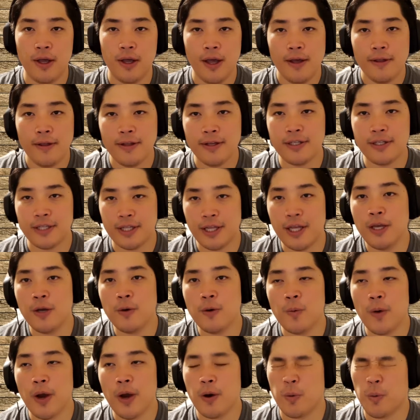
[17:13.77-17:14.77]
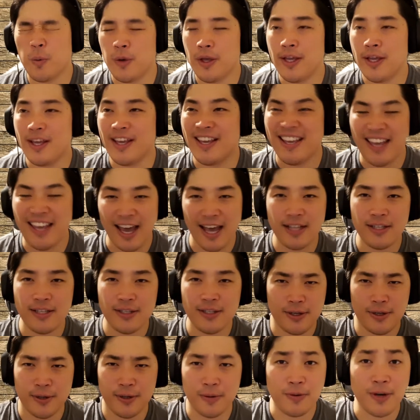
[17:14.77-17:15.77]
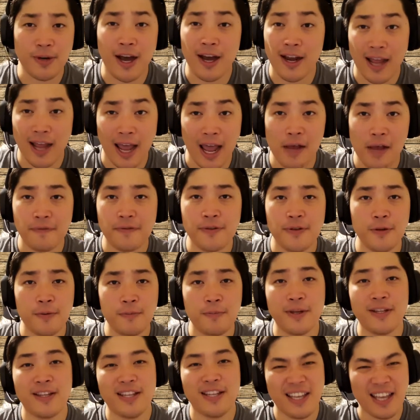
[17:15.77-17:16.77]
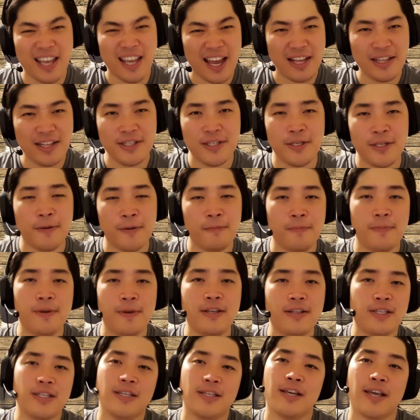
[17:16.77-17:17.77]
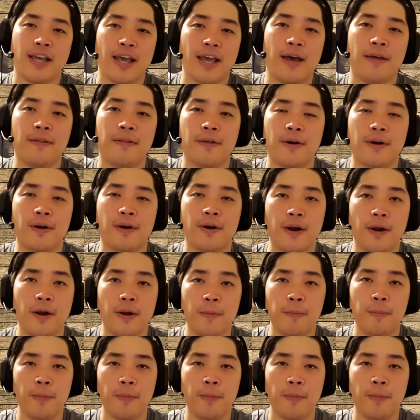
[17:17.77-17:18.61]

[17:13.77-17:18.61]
This thing where we get to, not have to, but get to meet together